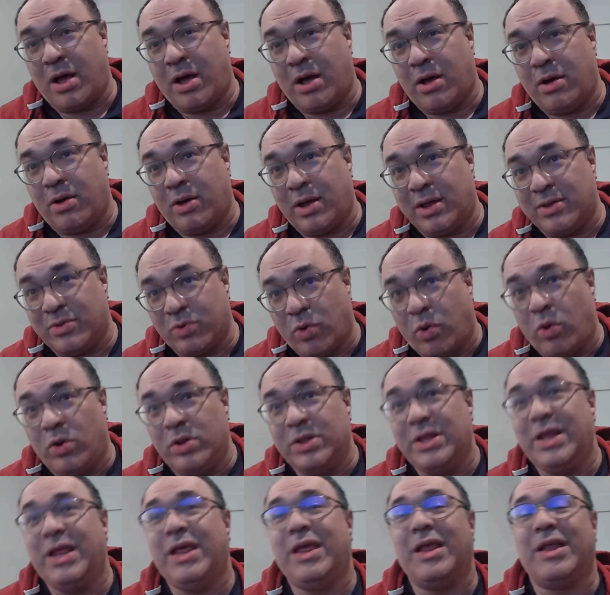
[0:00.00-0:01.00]
Olney
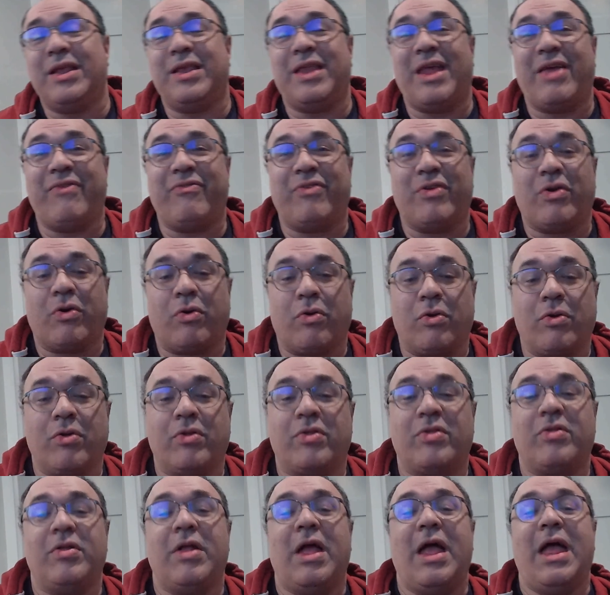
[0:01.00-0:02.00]
and David Hurst
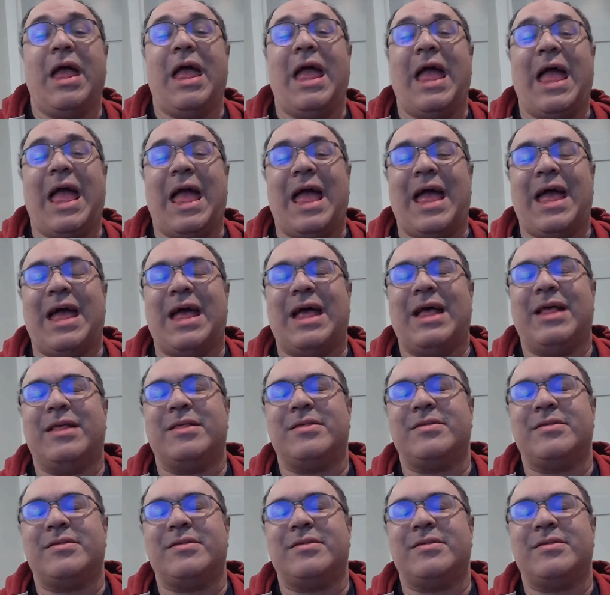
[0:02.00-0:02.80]
as